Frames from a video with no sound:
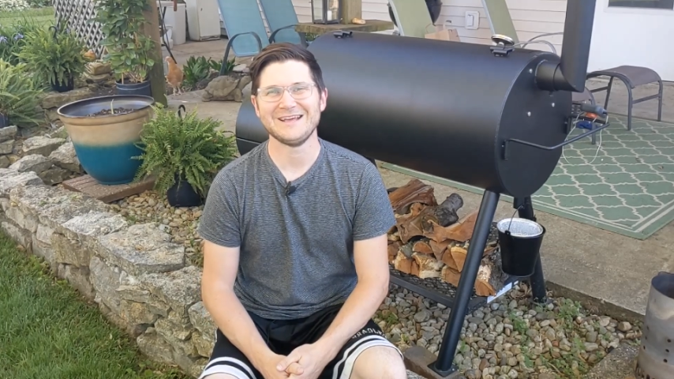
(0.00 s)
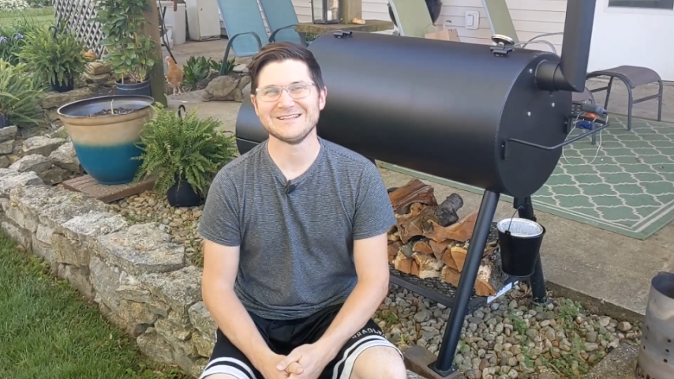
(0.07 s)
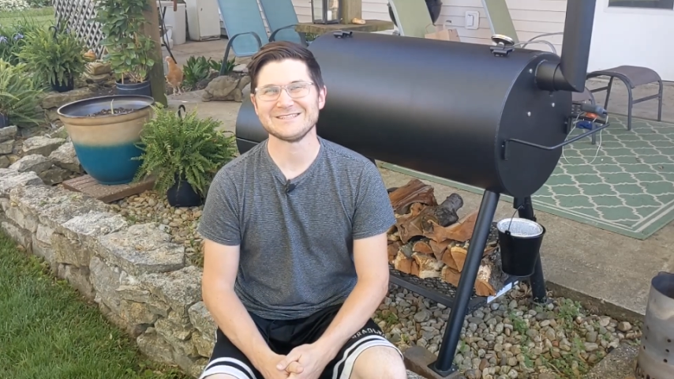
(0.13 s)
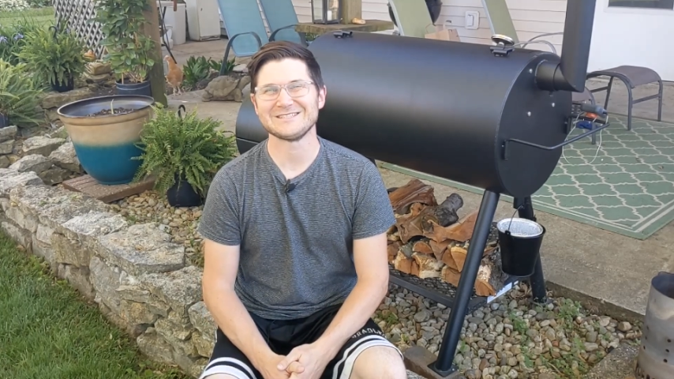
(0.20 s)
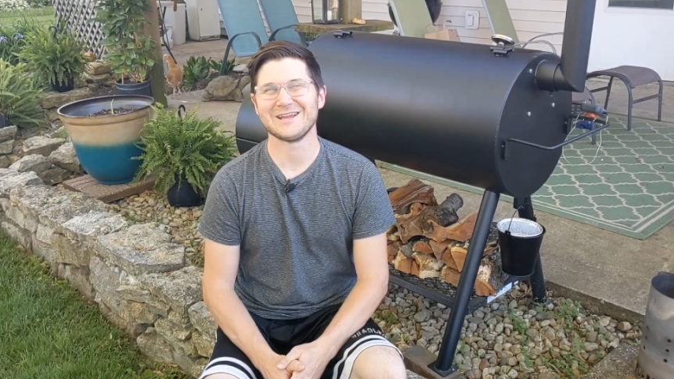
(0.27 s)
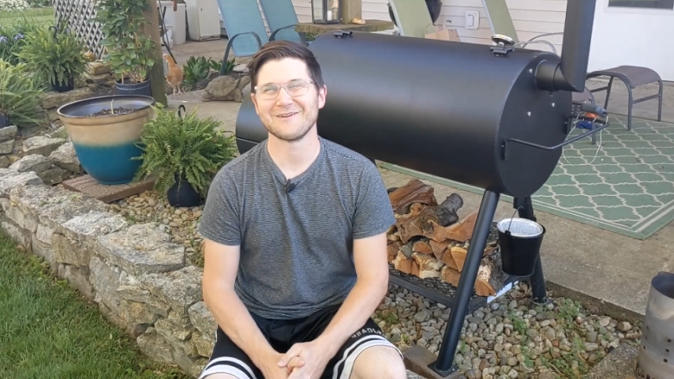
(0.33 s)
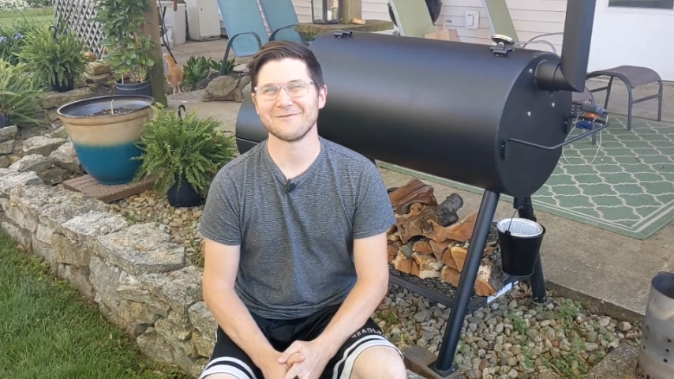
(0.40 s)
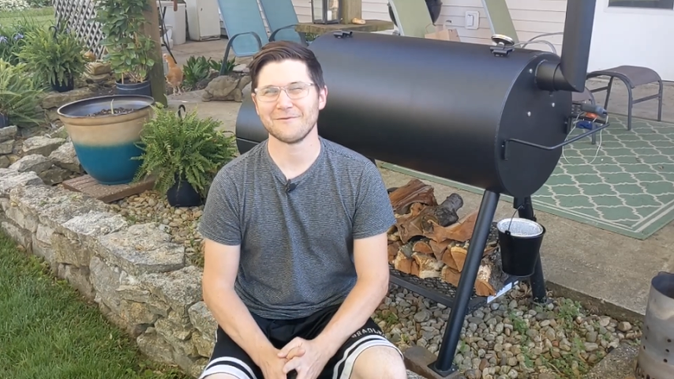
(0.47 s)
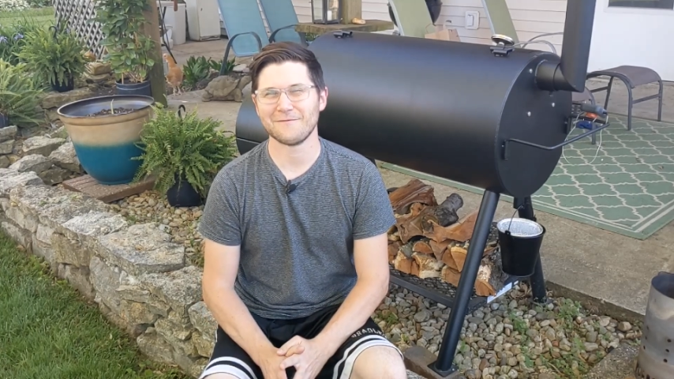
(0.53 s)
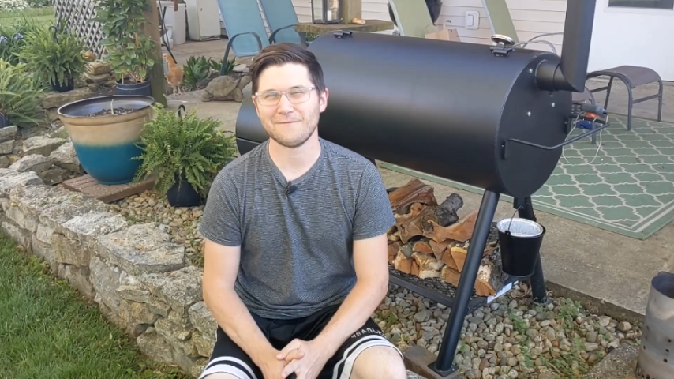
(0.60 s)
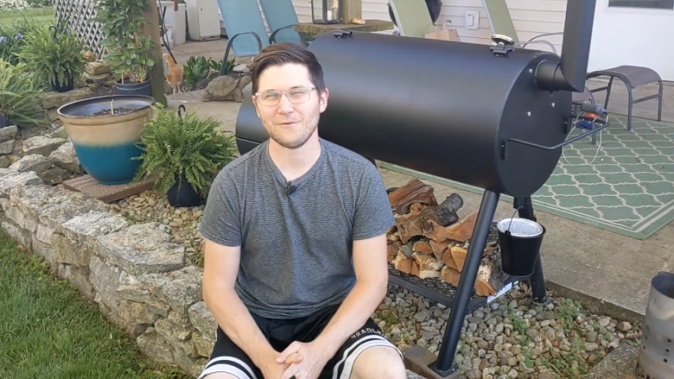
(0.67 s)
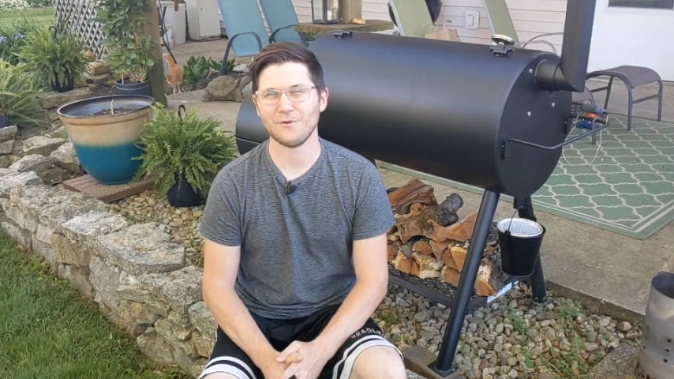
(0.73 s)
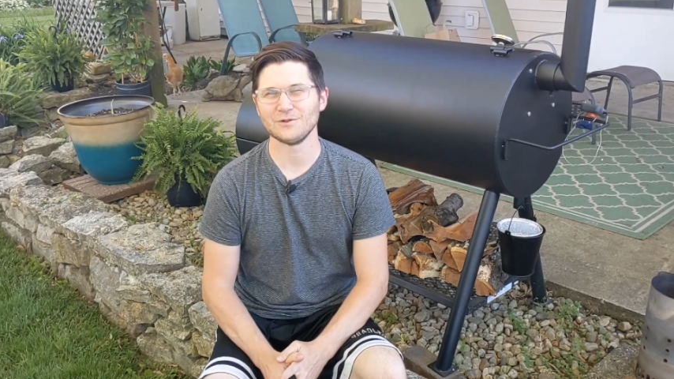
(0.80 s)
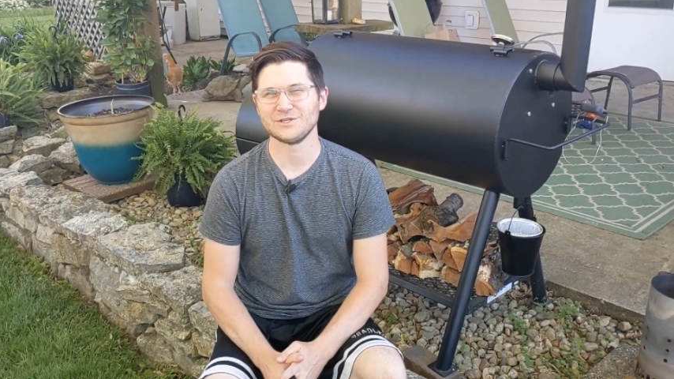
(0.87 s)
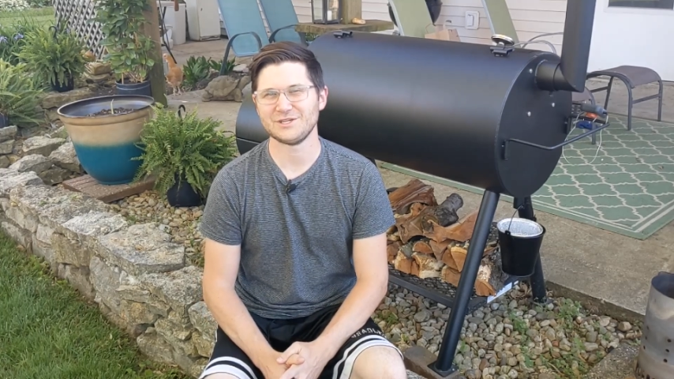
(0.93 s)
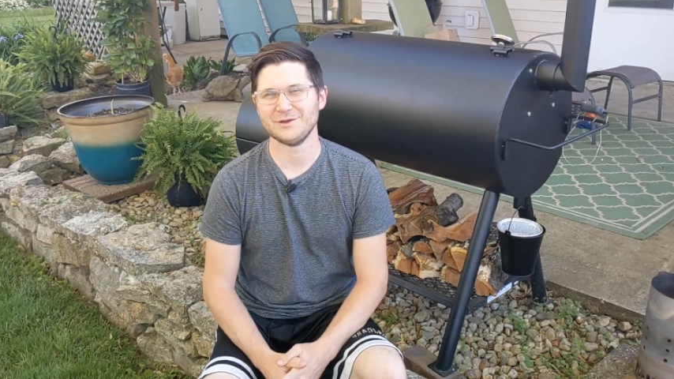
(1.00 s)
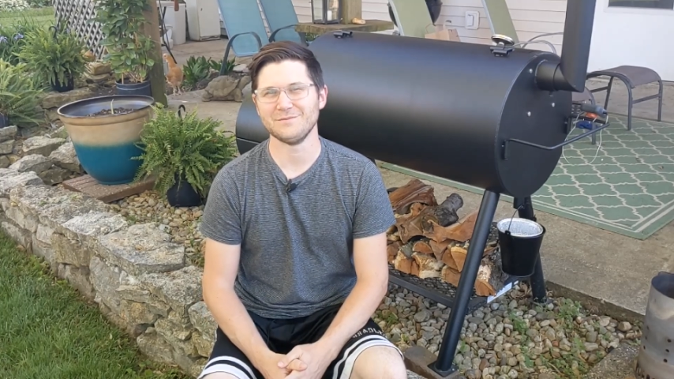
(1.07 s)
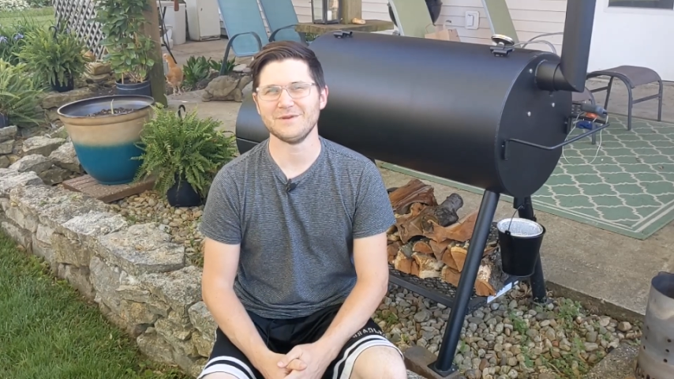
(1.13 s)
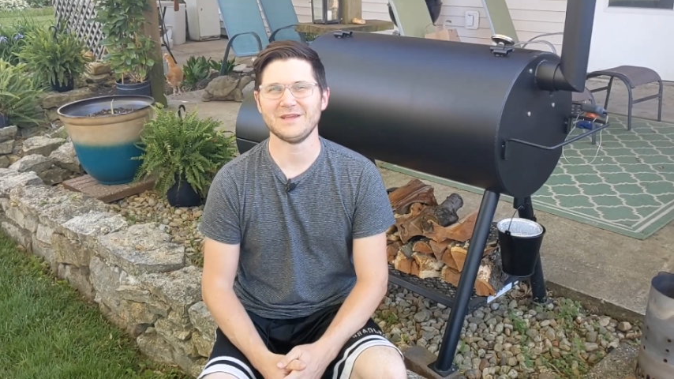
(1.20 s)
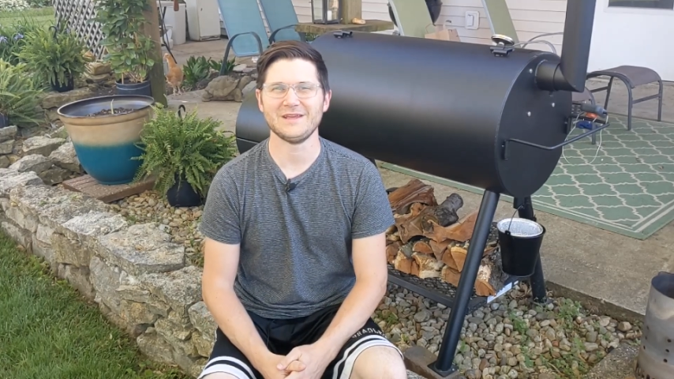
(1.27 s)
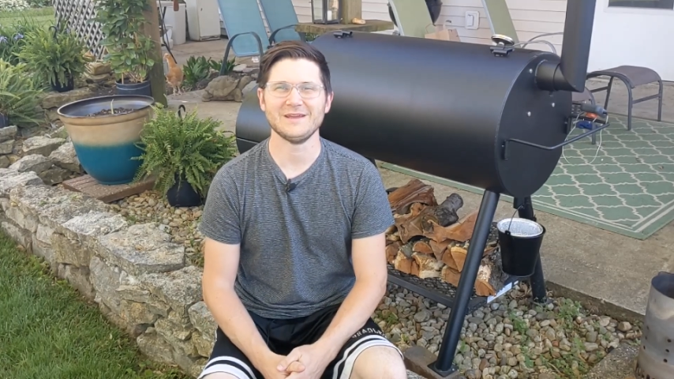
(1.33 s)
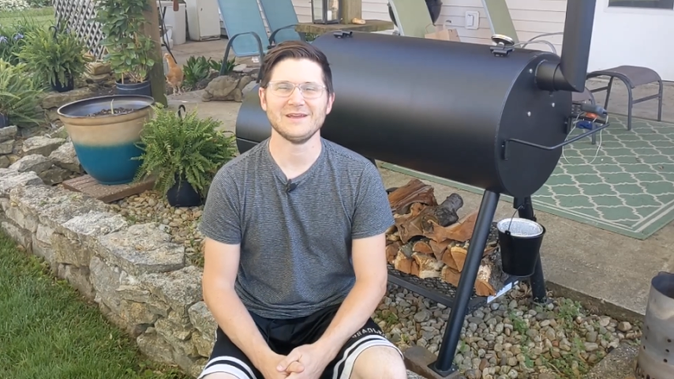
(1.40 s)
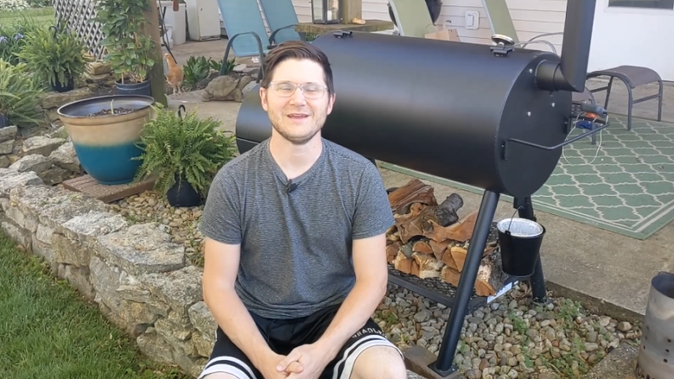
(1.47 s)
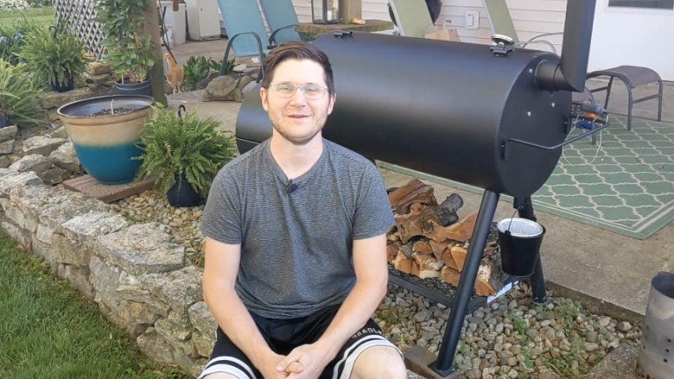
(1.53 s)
instead of a full chimney